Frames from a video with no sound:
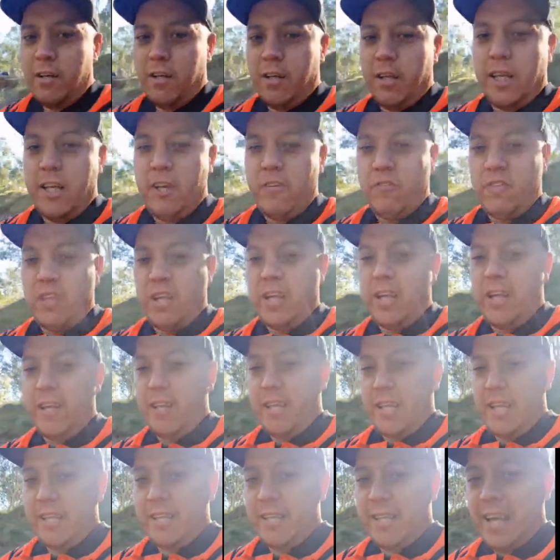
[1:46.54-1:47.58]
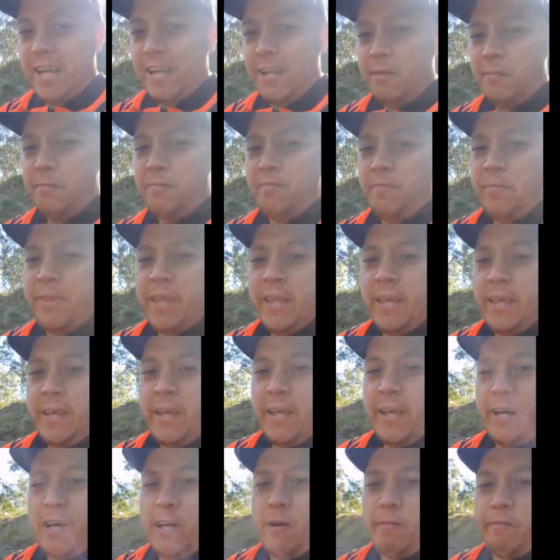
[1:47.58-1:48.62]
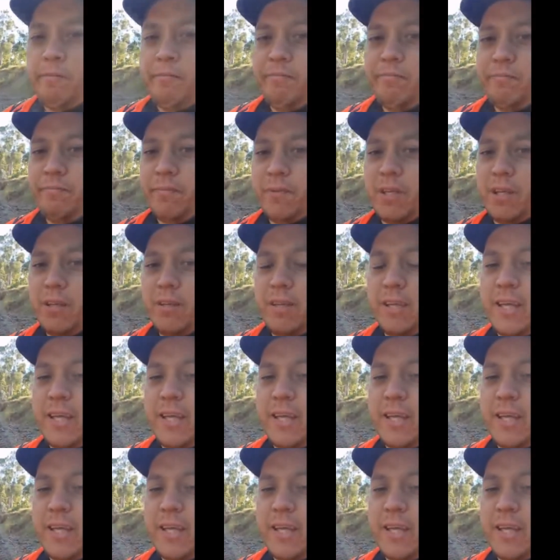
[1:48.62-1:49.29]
left in here the other day. The